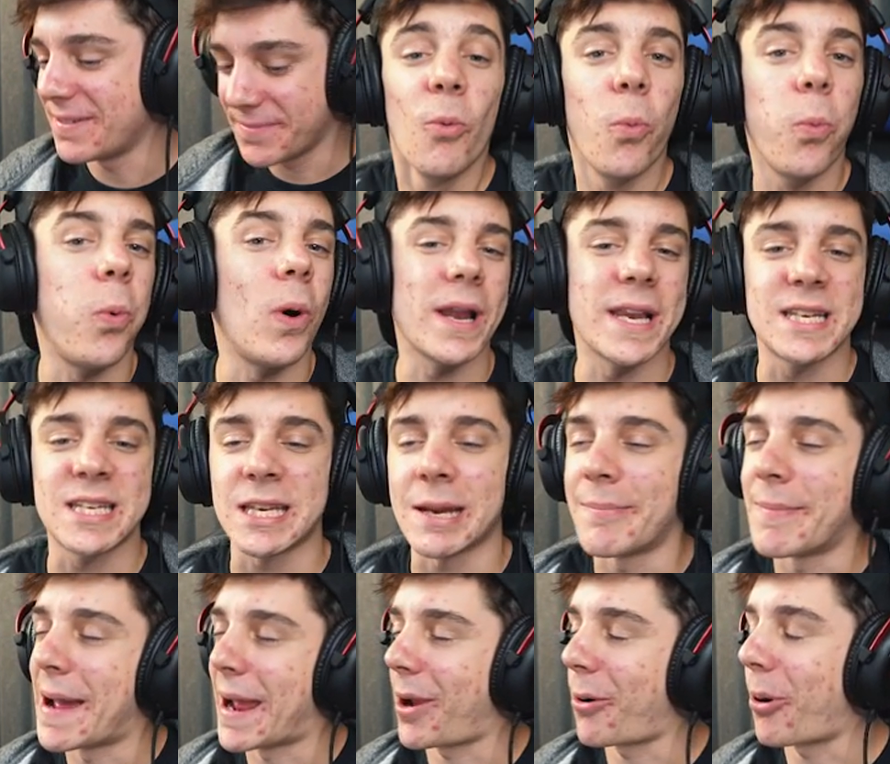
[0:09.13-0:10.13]
What is
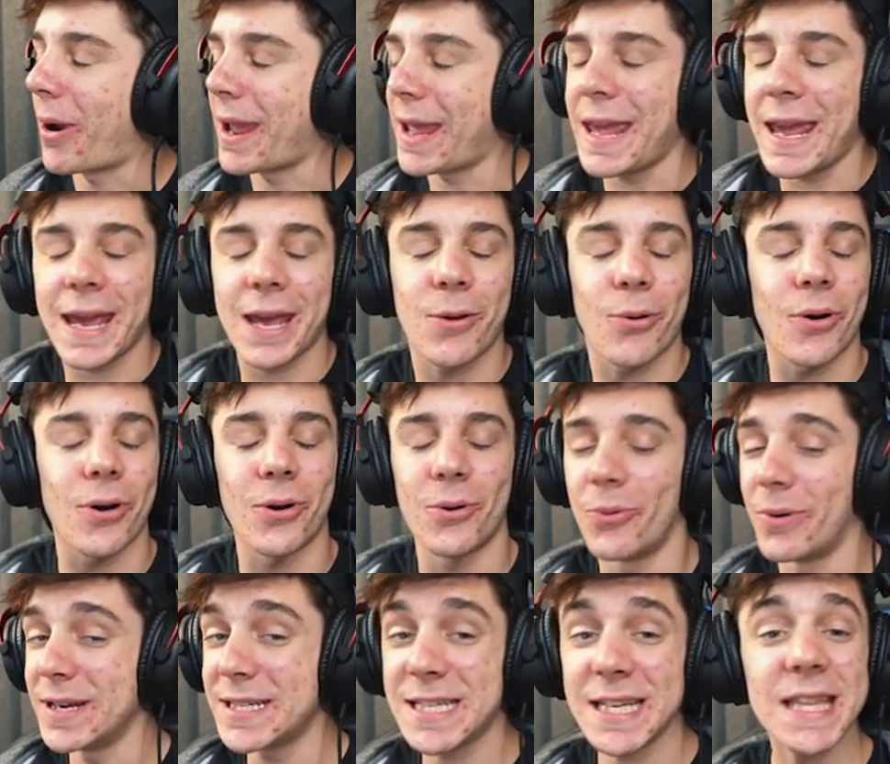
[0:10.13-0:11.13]
up, my cranky
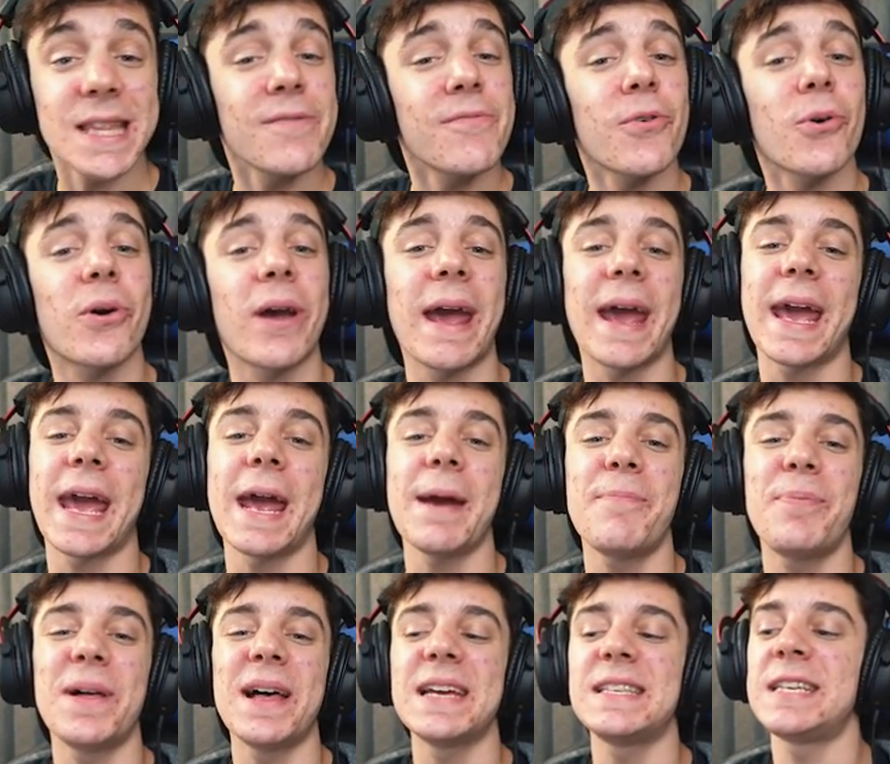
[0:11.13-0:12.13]
crew? It's Ethan from Crank
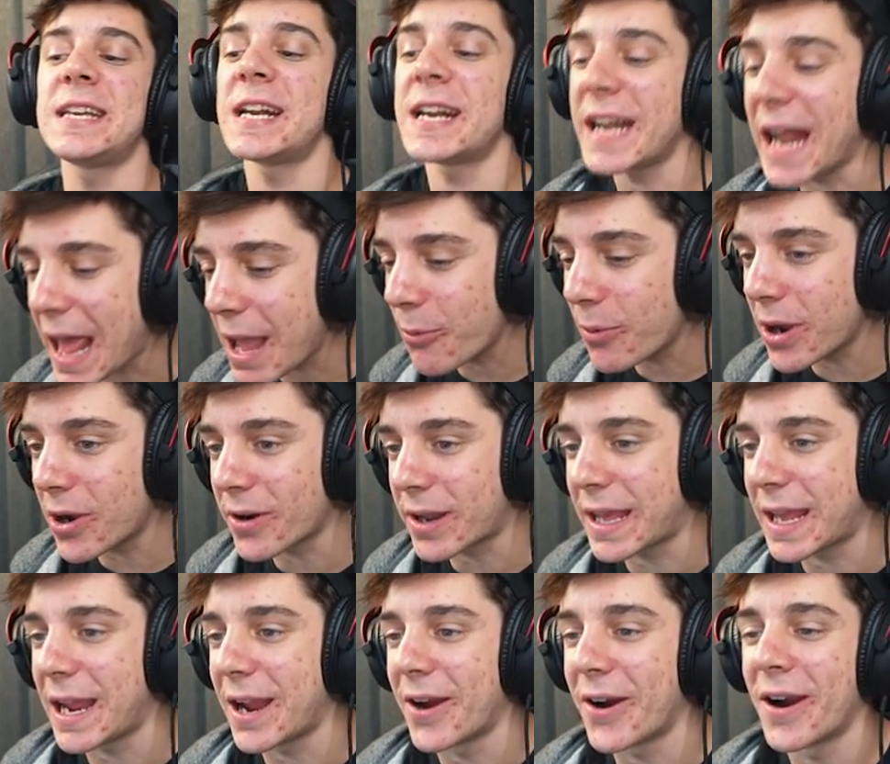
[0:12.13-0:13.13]
Gameplays, and today we are
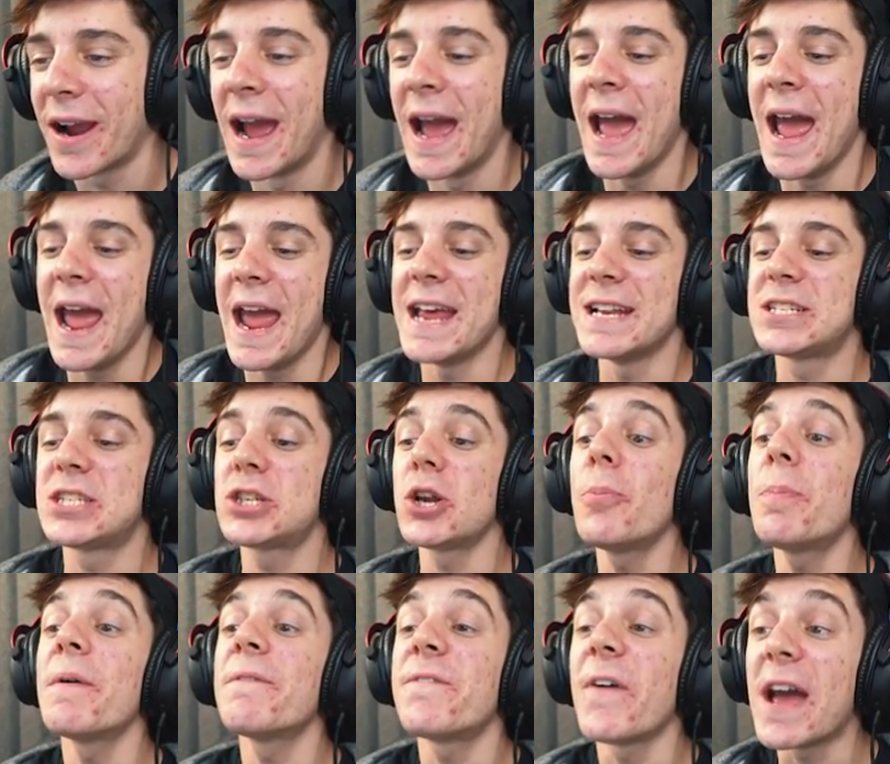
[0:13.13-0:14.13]
here in
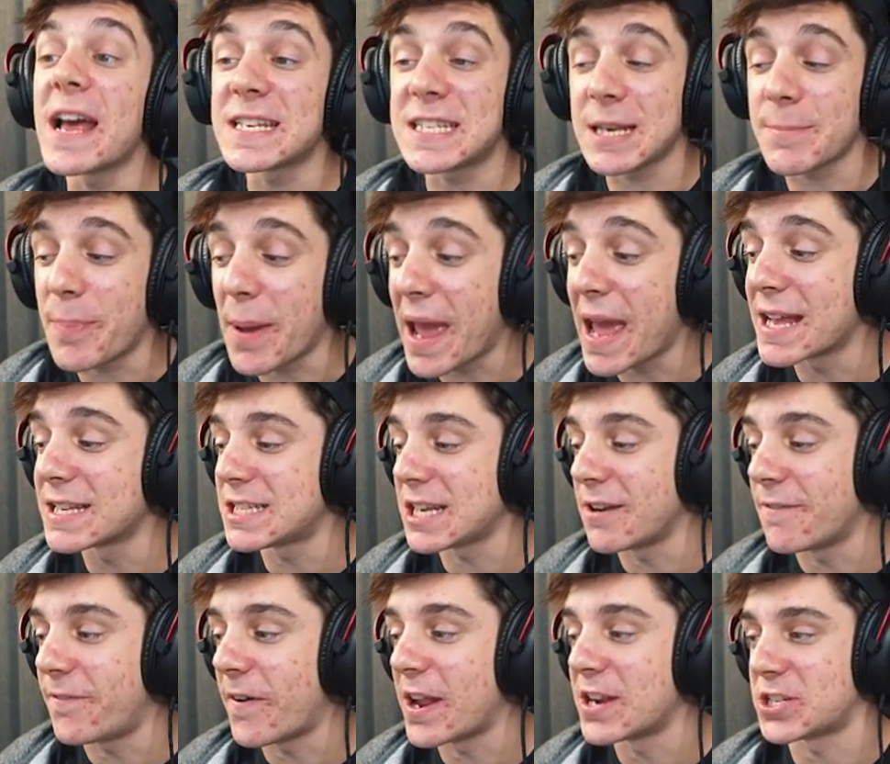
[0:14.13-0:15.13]
Super Fancy Pants
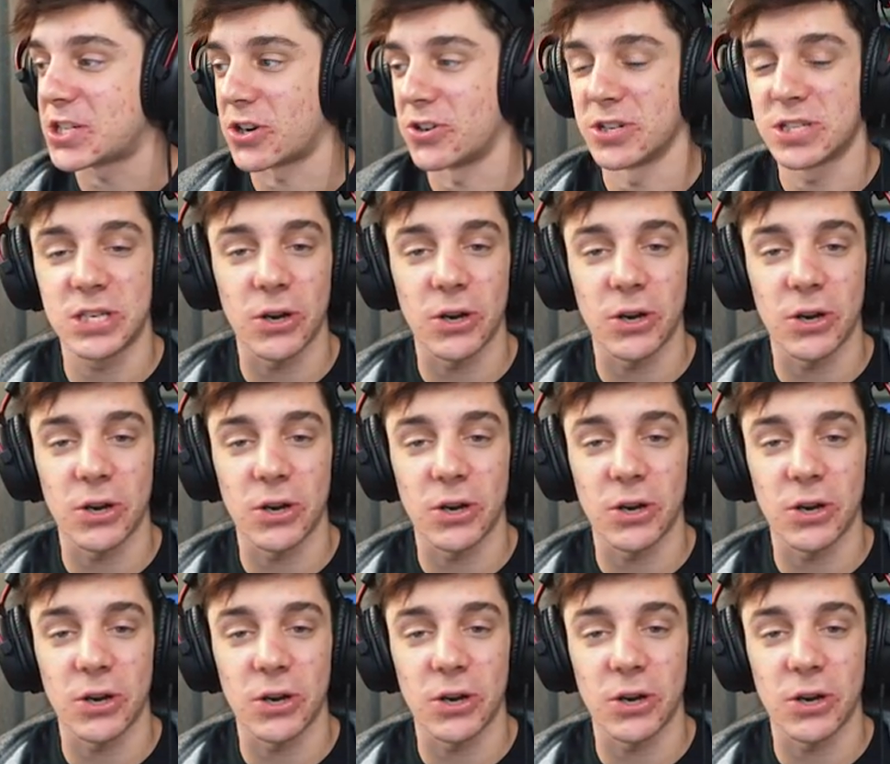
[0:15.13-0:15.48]
Adventure.